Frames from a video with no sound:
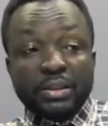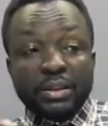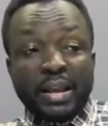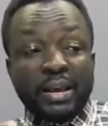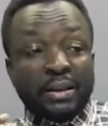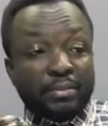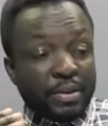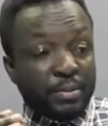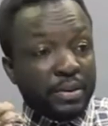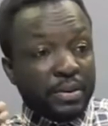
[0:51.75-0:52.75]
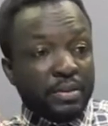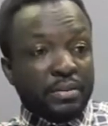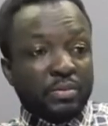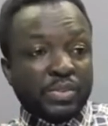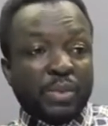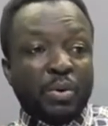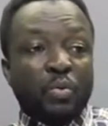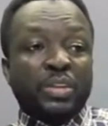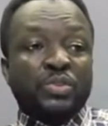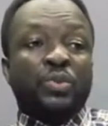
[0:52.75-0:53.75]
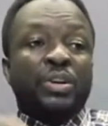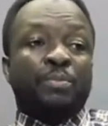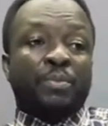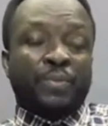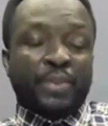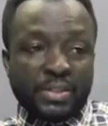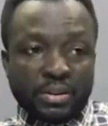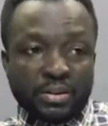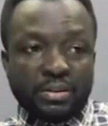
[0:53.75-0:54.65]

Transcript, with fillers: like maybe someone who has grown a prophetic,